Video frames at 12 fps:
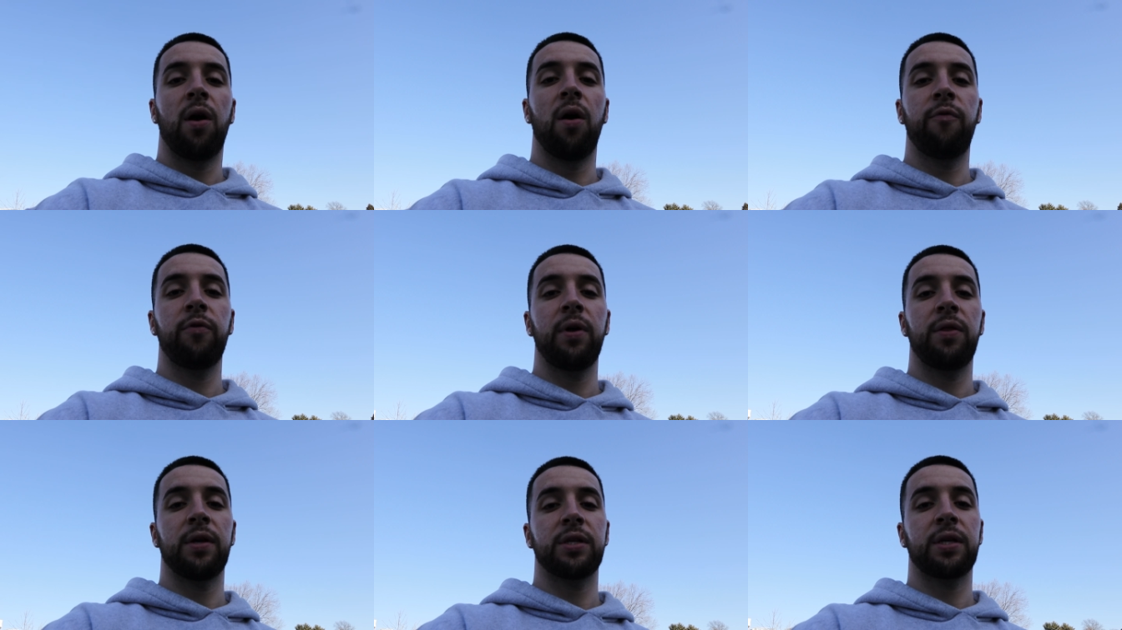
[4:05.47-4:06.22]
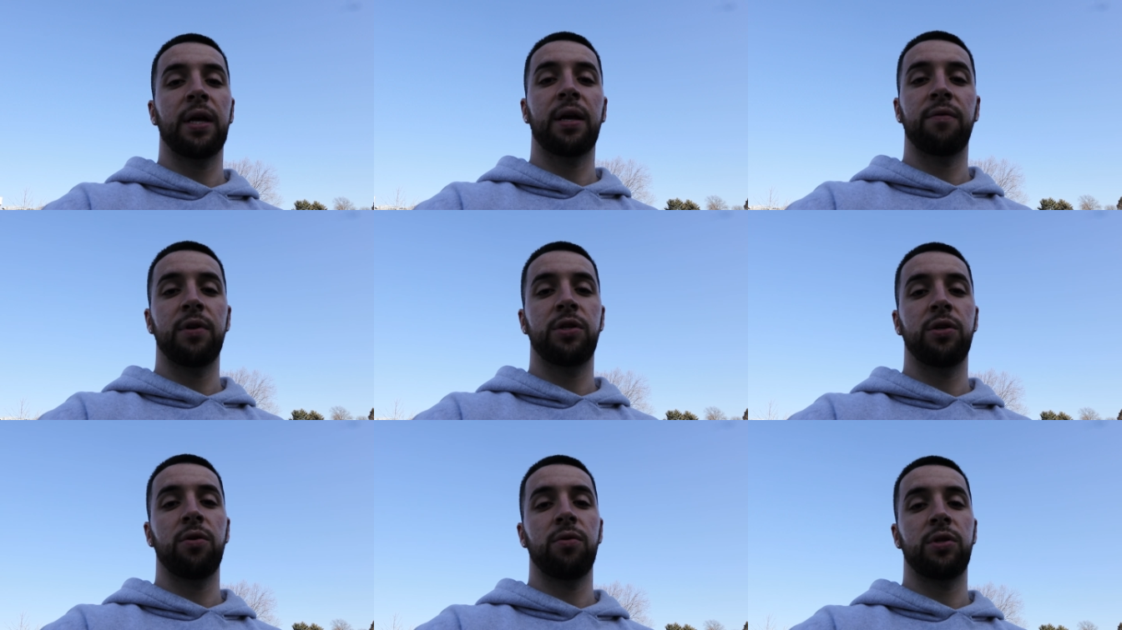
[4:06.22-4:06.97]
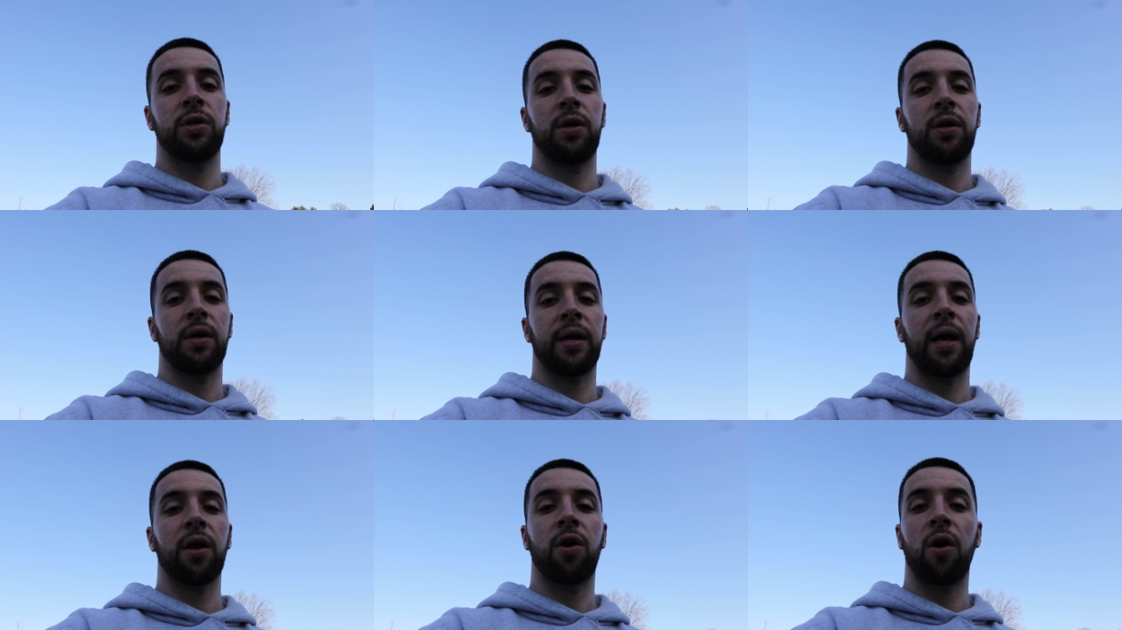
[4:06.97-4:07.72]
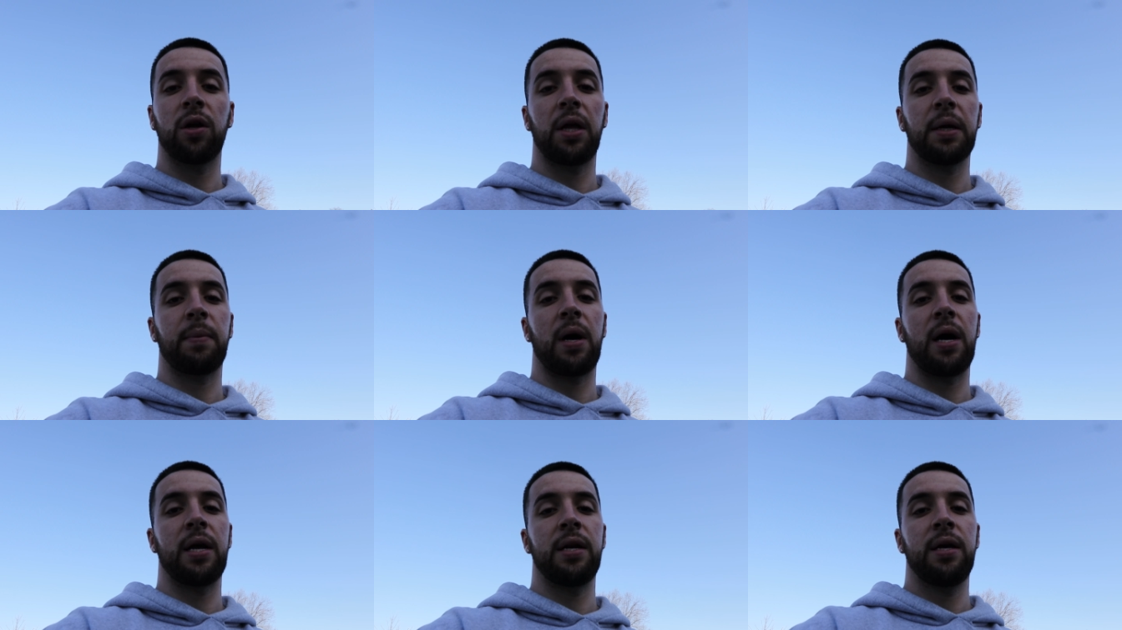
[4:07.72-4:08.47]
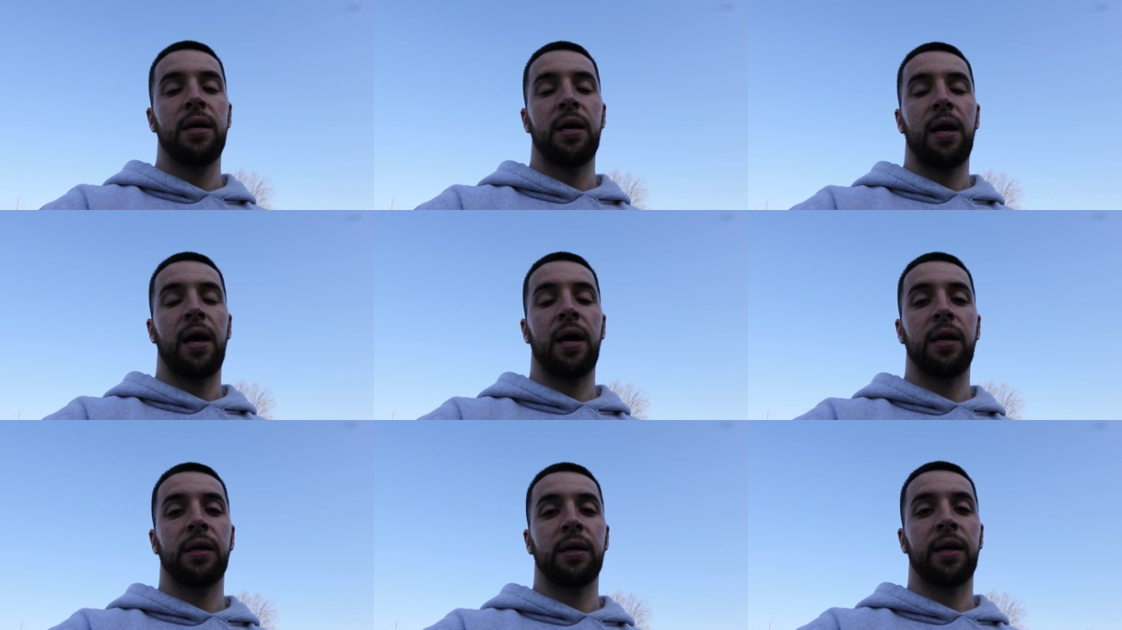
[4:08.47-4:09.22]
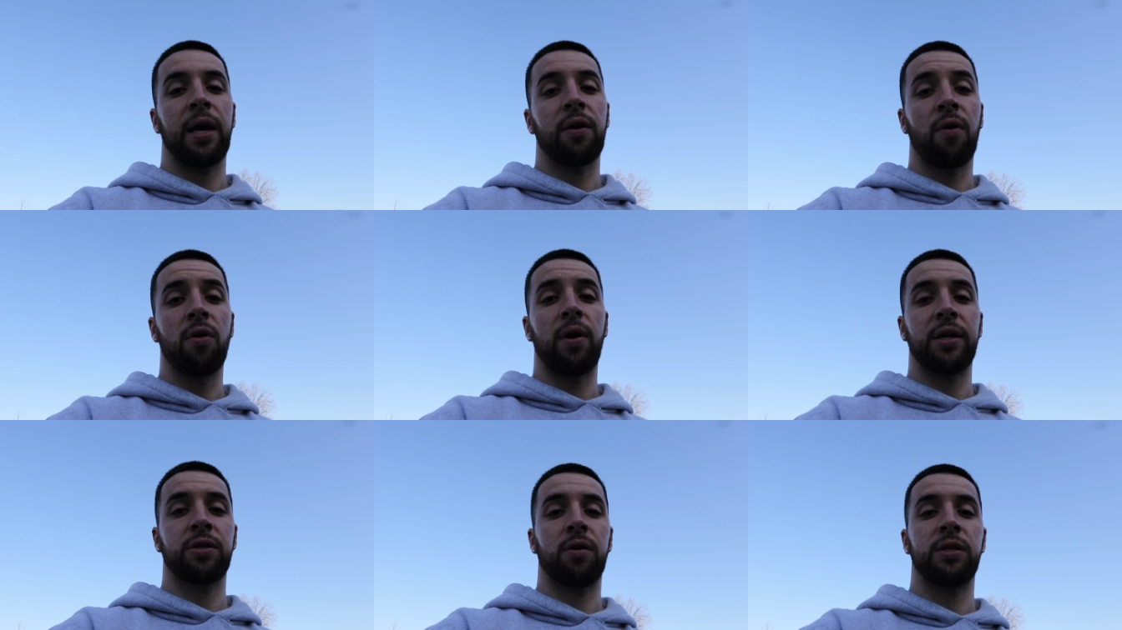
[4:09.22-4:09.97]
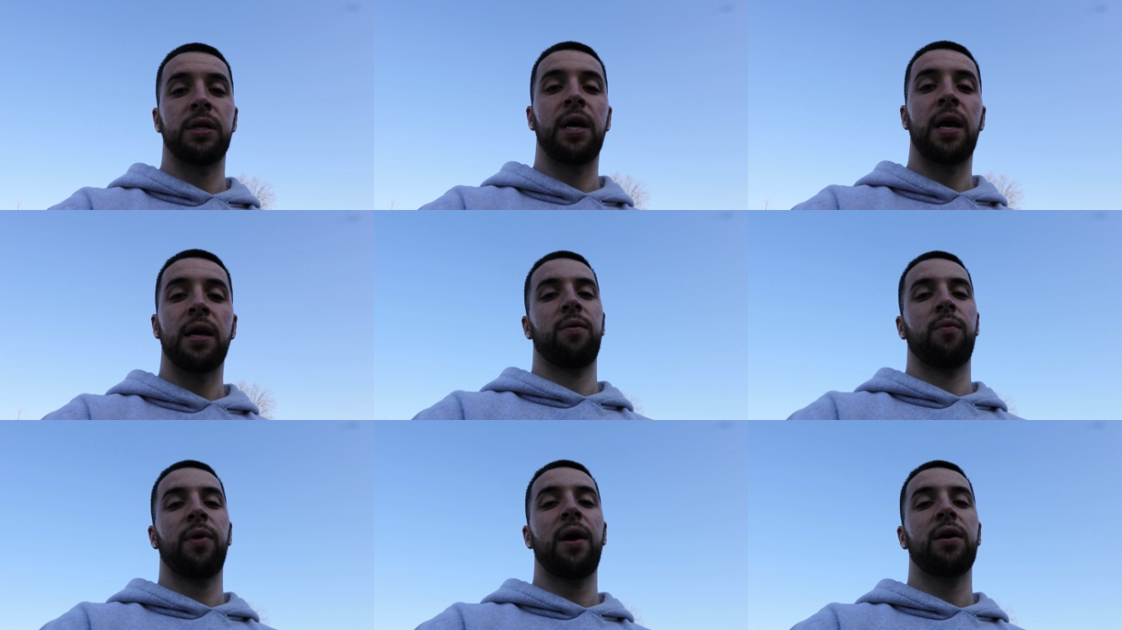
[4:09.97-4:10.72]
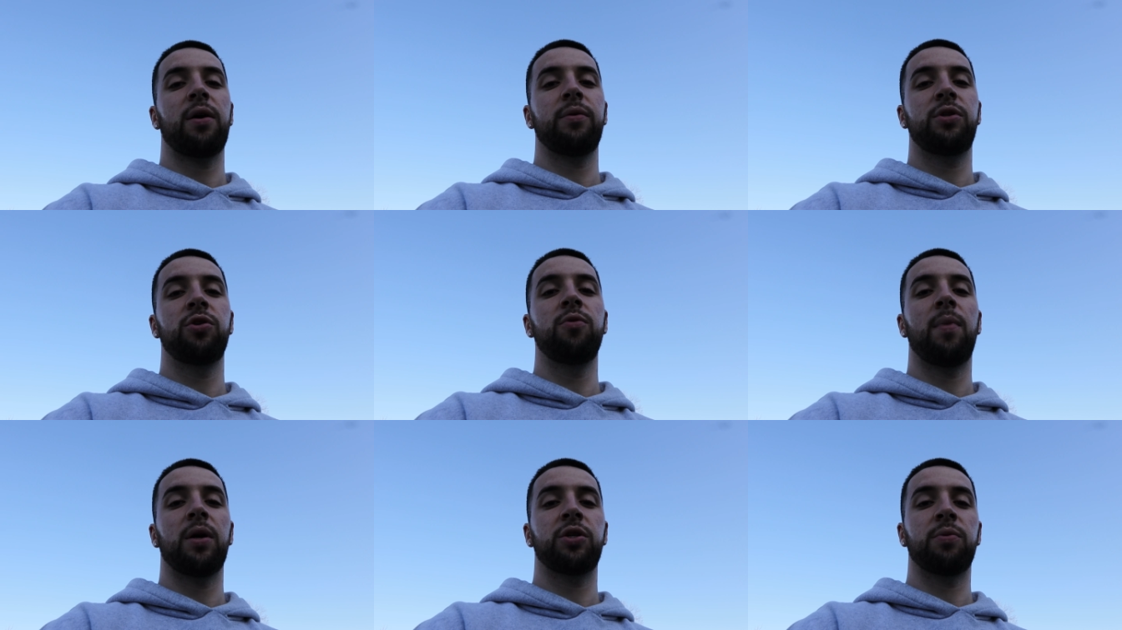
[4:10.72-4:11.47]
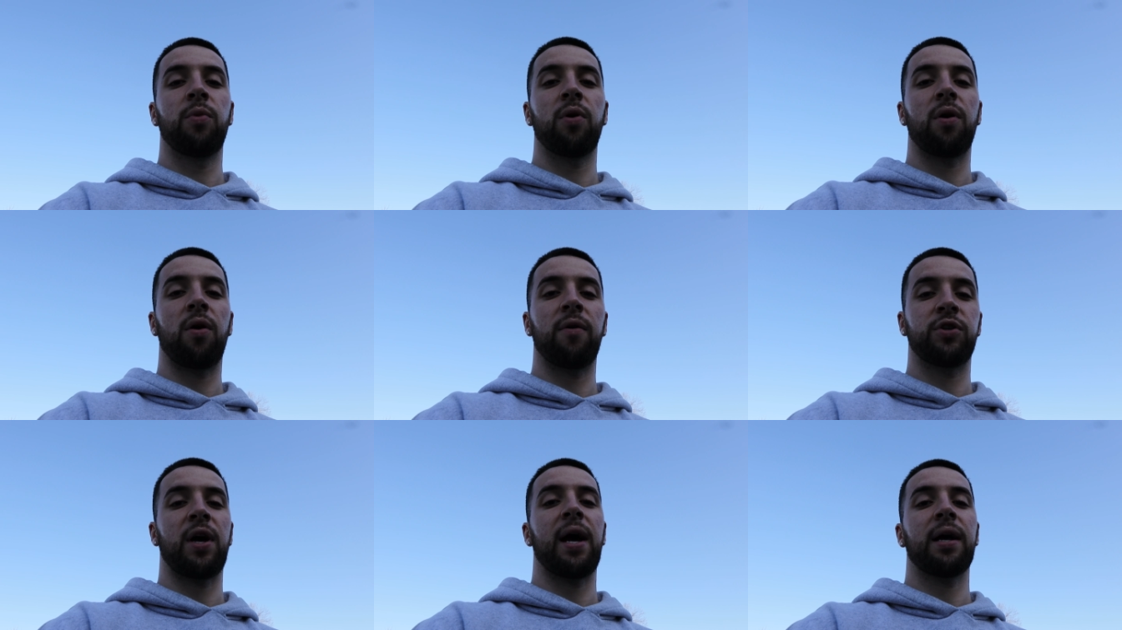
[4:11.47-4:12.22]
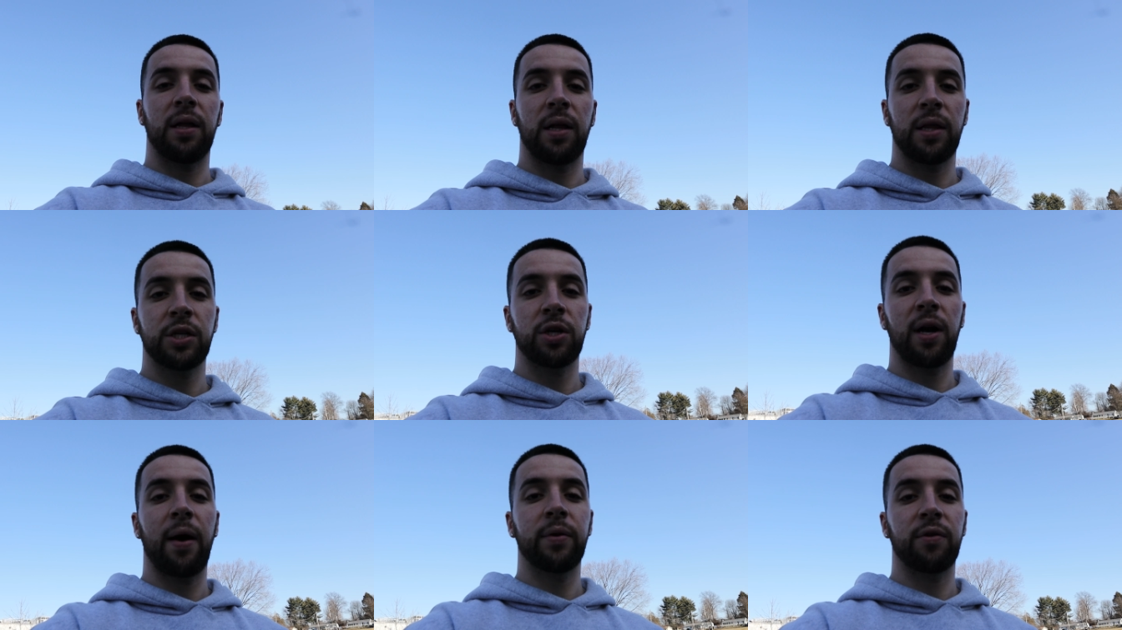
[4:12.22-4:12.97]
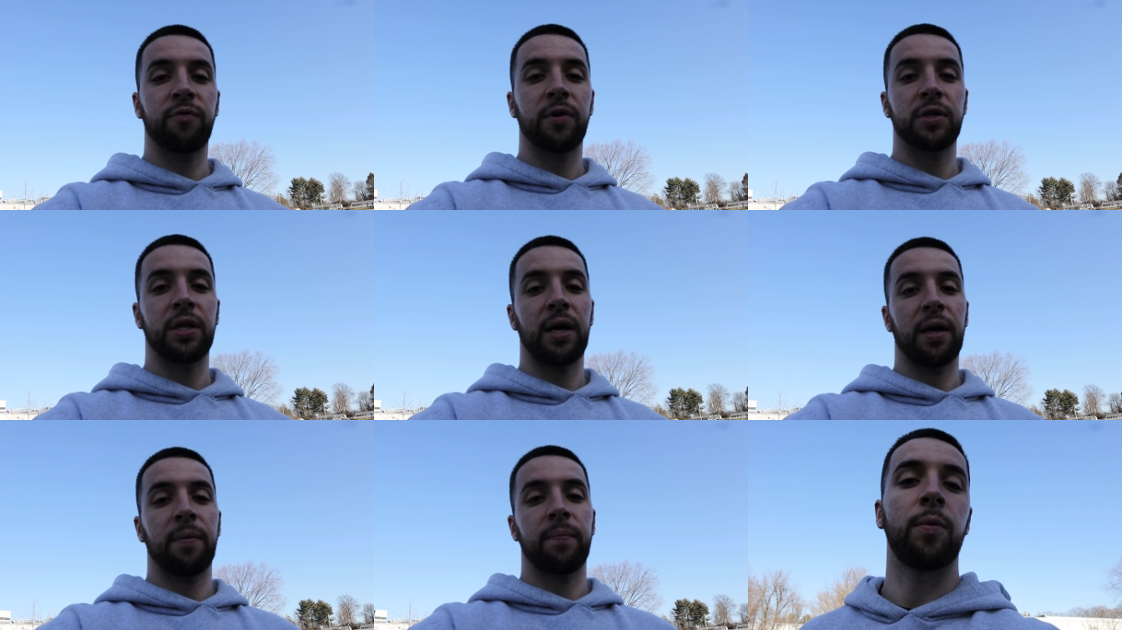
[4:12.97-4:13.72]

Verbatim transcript: Hopefully this can convince you to get a car like mine and get your own SRT8. Without going too much more off track, let's start out with the first thing.